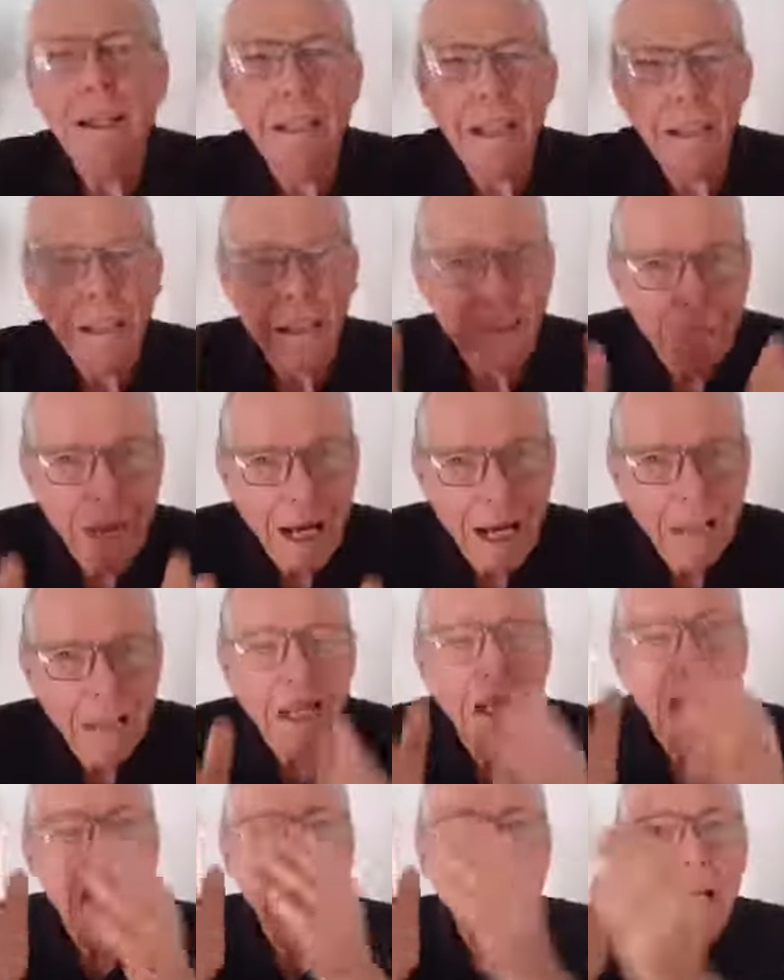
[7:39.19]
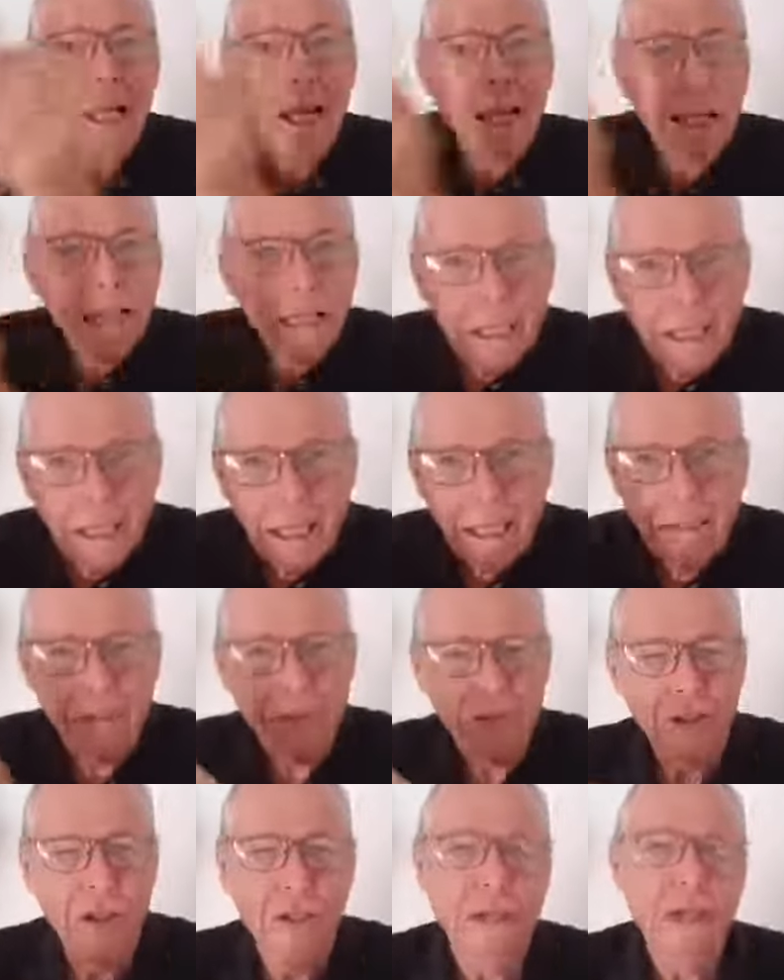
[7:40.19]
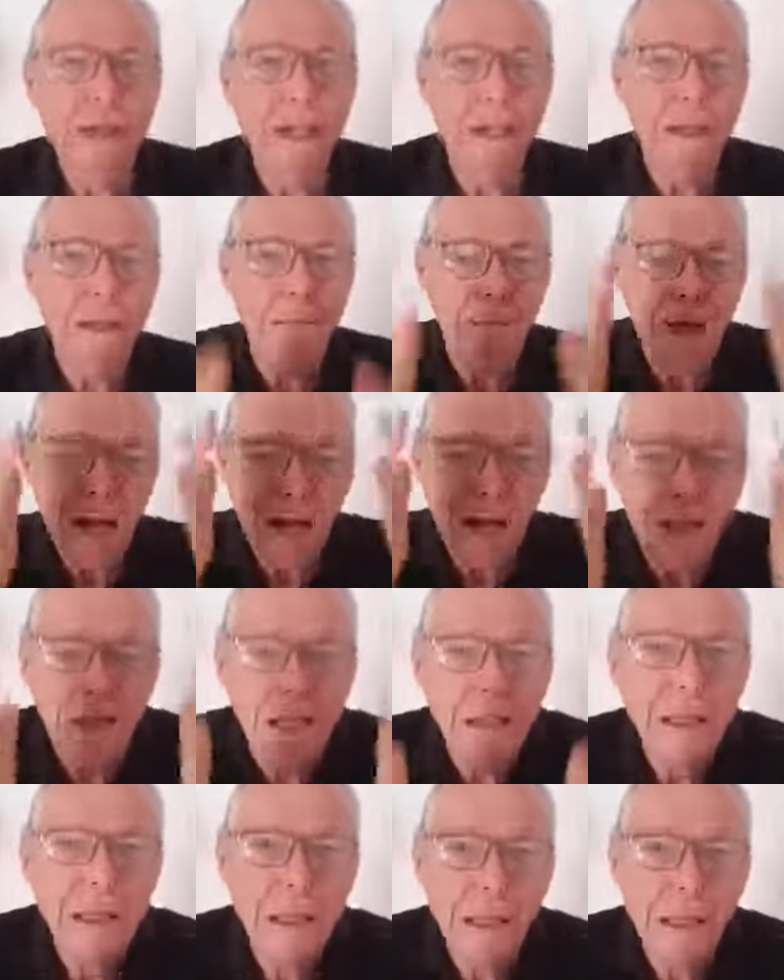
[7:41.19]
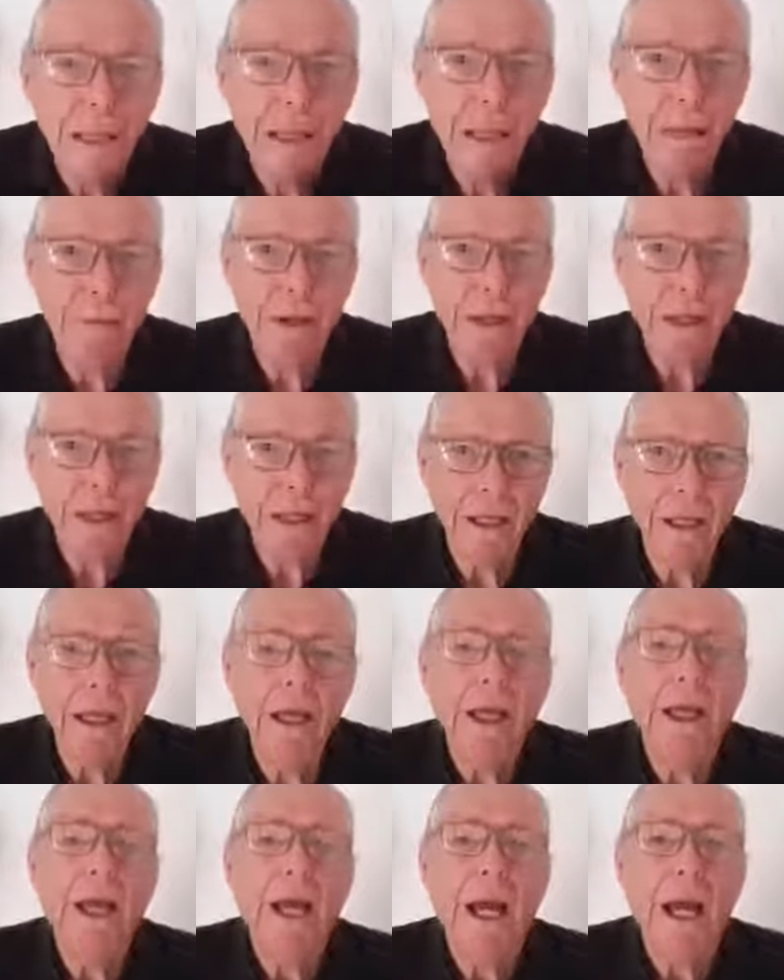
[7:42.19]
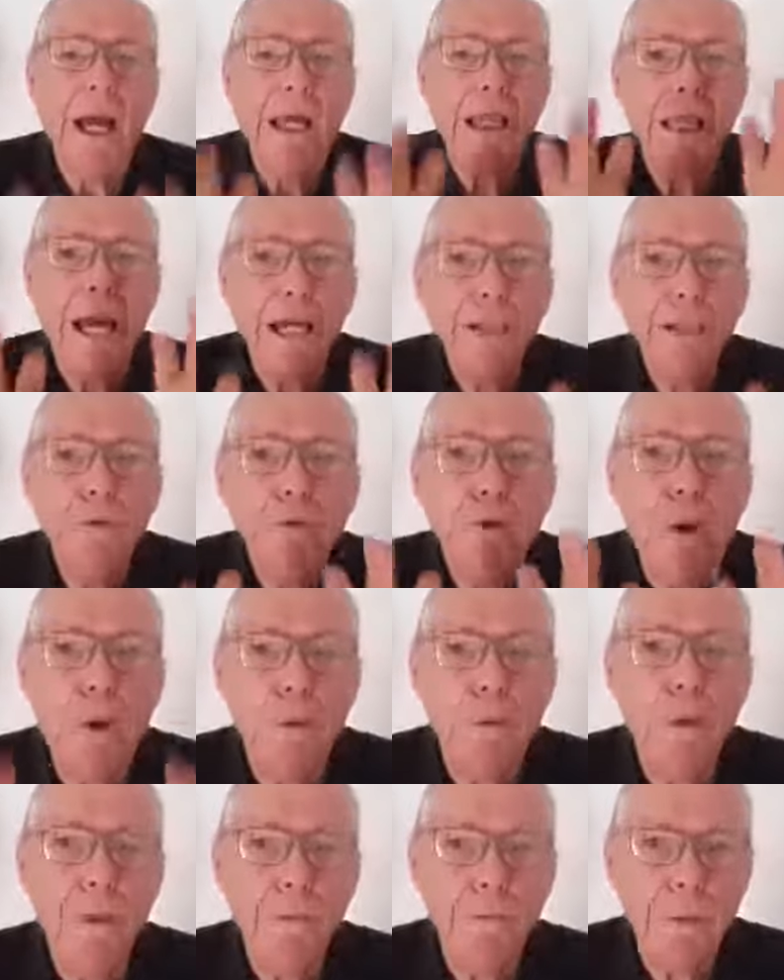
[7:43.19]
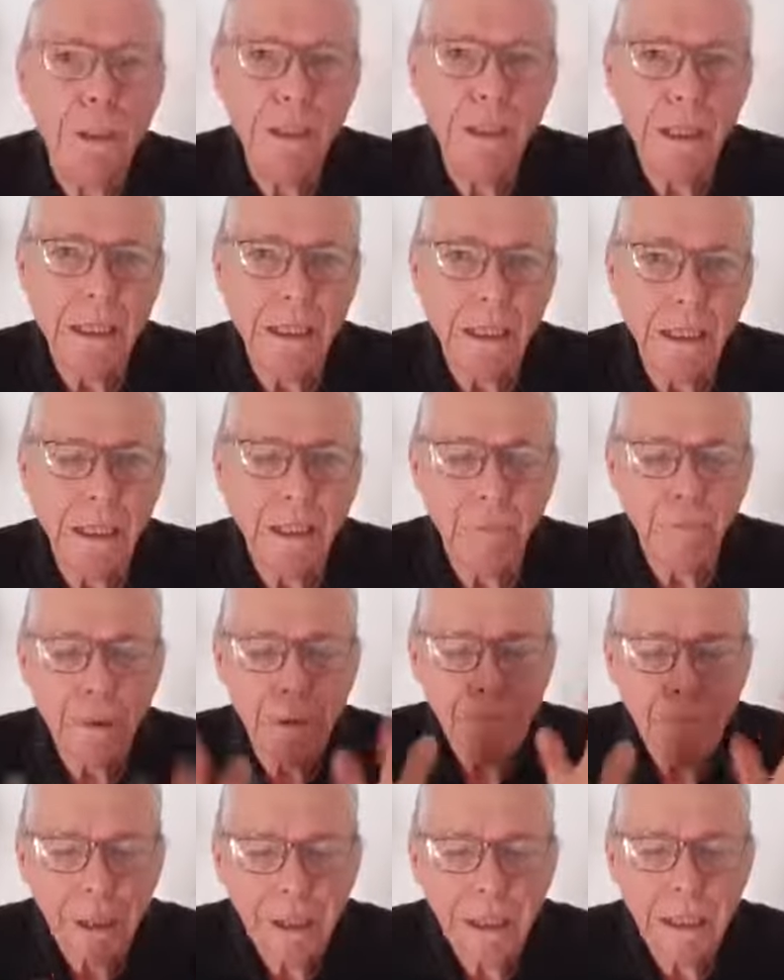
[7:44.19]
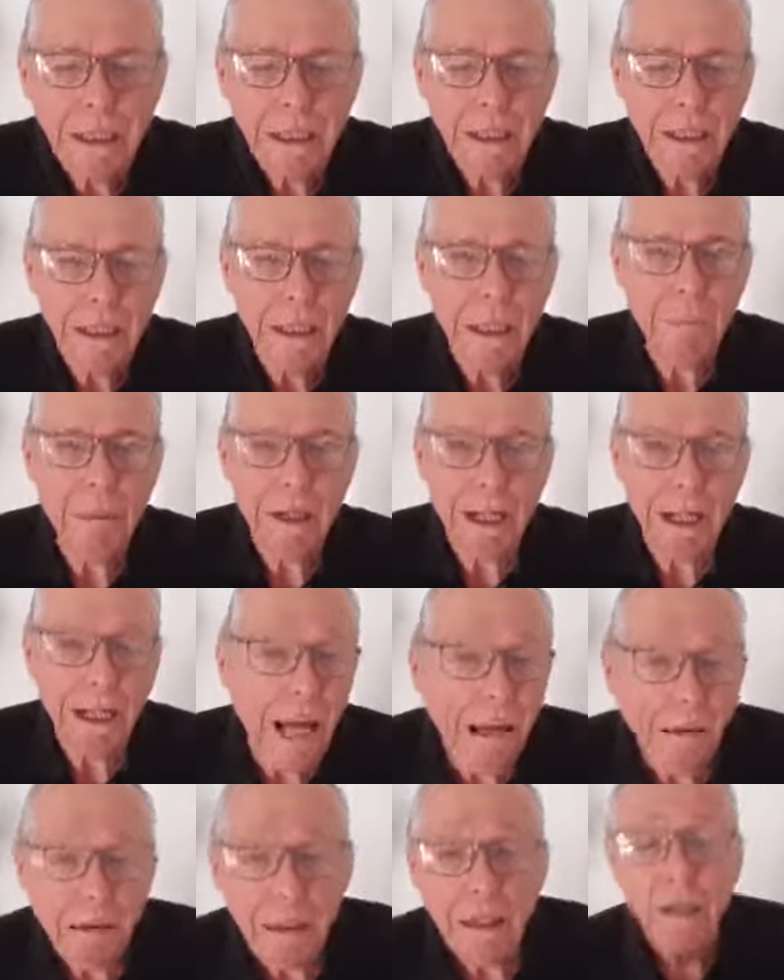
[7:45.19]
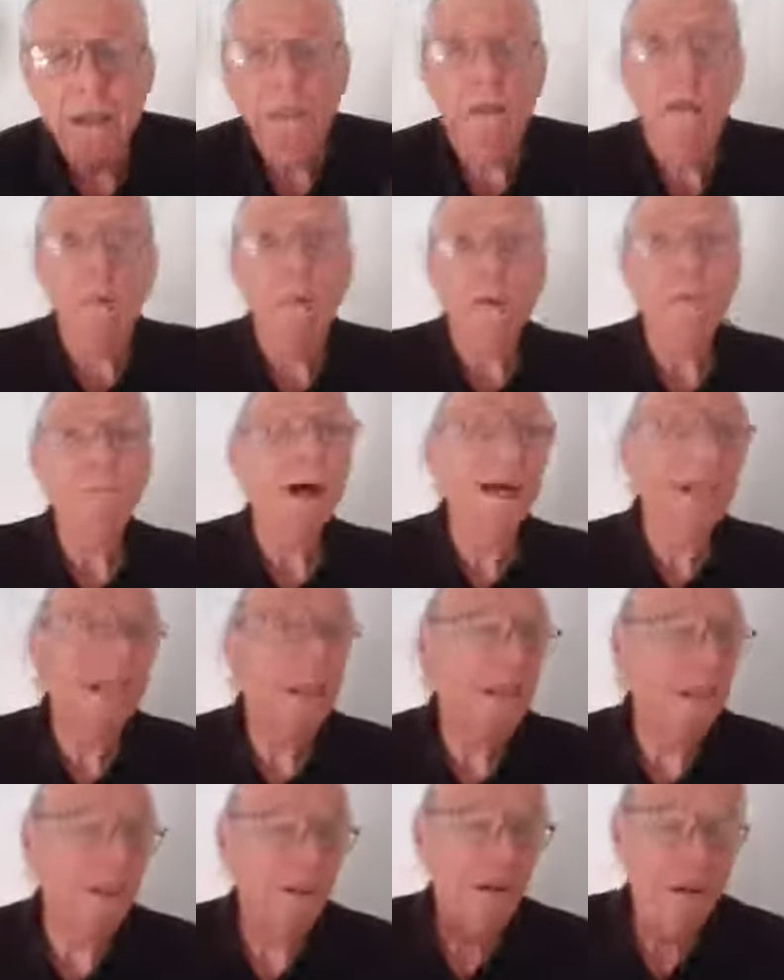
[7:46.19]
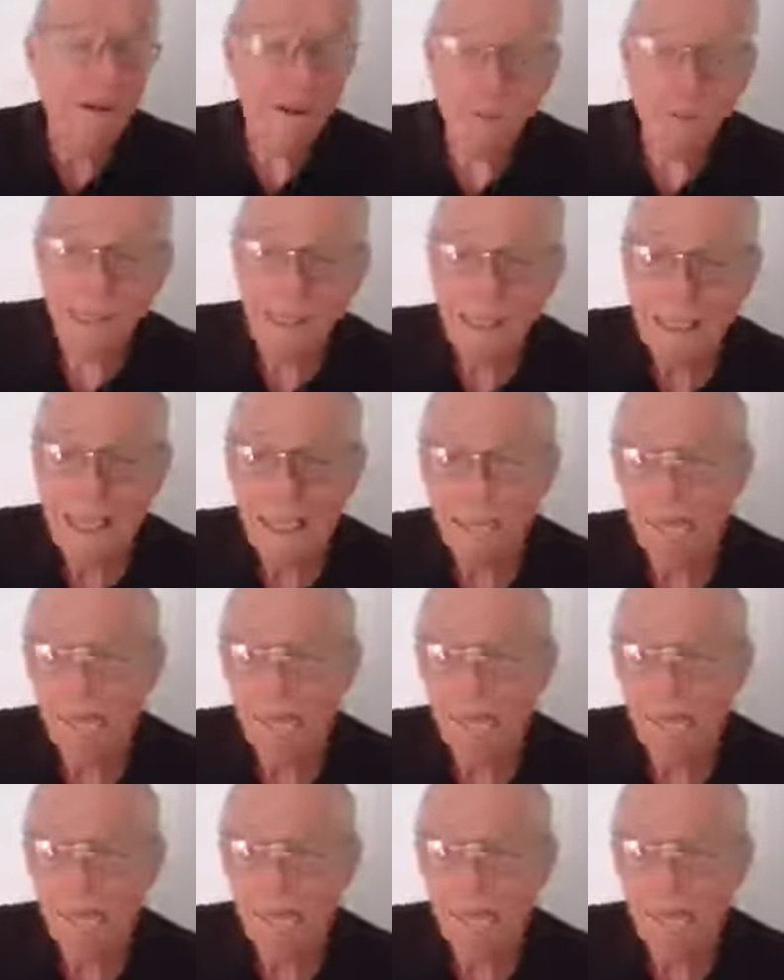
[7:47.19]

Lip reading: It's about the signature. It's about the celebrity. And that's what we're building. We're building celebrity. Now, you might disagree and you might say to